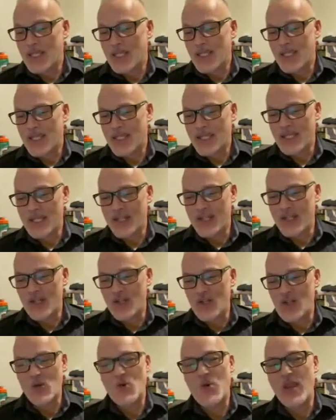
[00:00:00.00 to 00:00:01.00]
in a
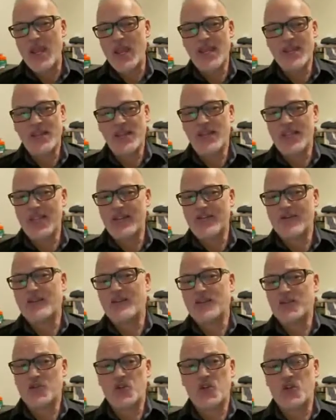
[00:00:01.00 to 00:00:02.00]
new way in the life of
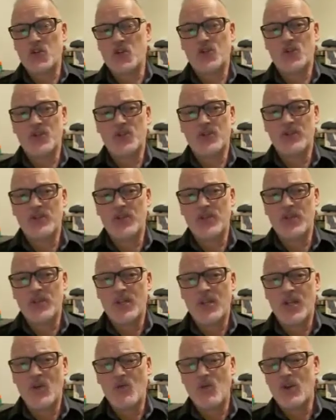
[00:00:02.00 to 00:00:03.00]
this church.
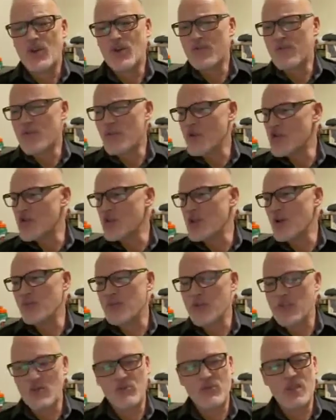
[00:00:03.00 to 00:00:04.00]
I wonder if there's
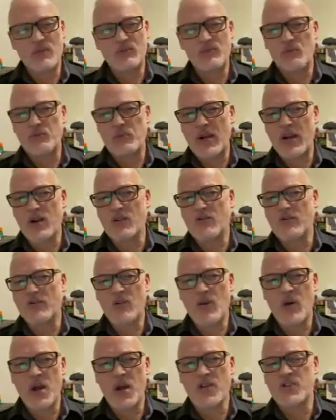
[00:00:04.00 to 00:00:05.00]
something being prepared
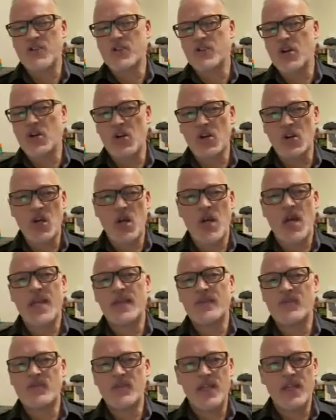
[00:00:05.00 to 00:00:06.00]
for us in our
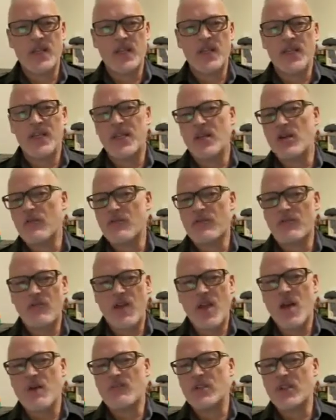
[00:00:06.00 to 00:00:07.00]
lives, in our
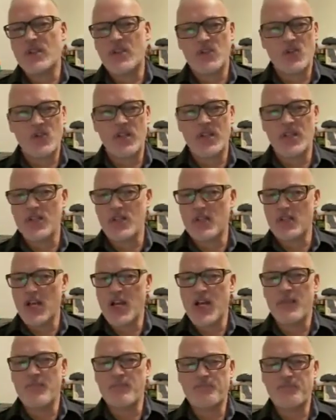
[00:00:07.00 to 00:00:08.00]
families during this
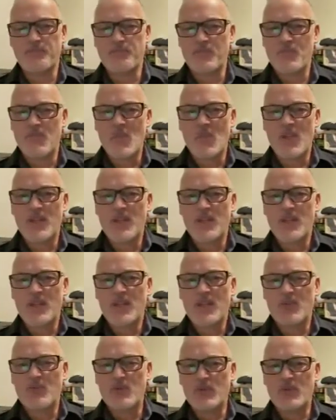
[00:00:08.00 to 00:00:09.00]
time
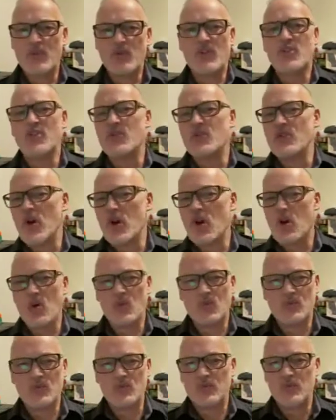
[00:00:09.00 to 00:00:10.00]
in people that you
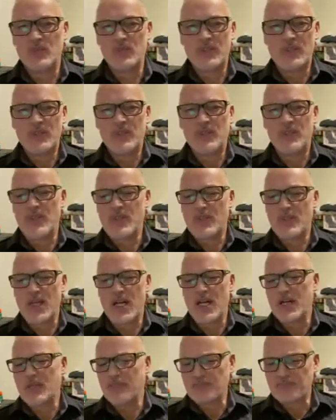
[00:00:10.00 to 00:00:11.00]
know this time